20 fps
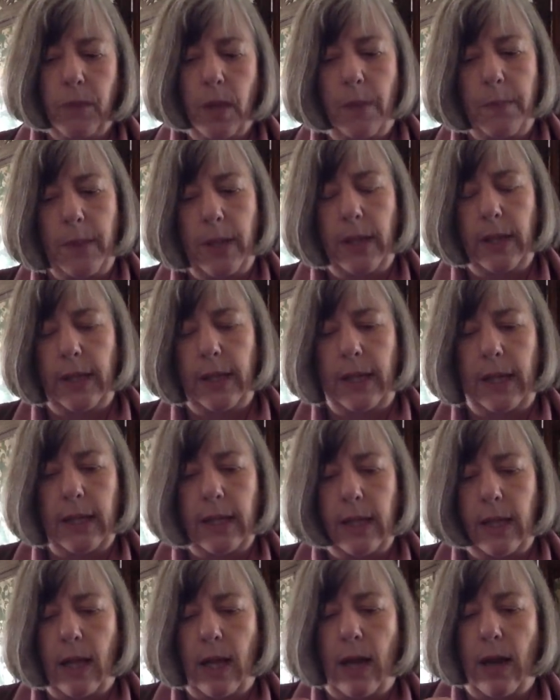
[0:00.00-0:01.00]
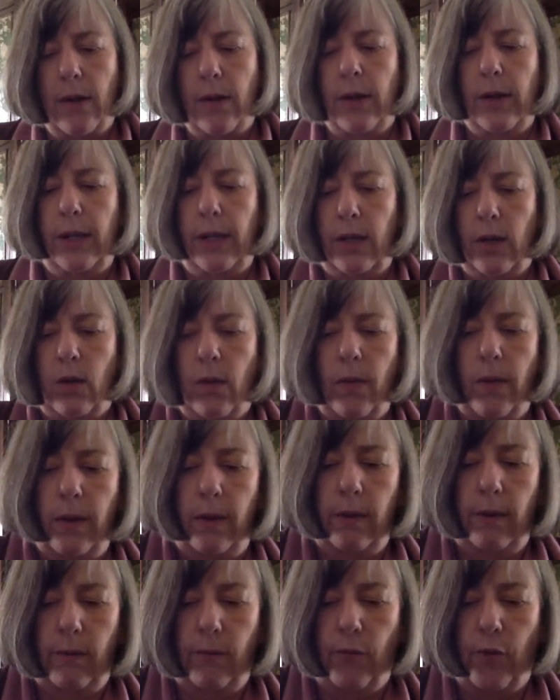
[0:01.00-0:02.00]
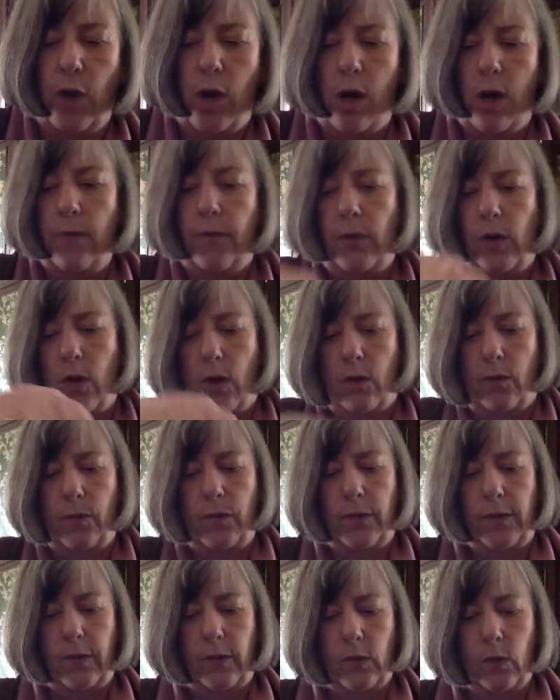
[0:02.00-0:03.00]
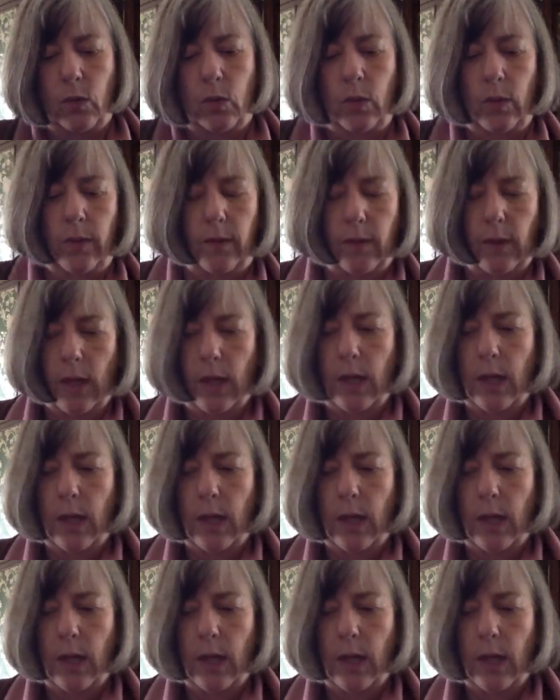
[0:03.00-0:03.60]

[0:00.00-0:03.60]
I'm going to get a clarity on this Five of Swords,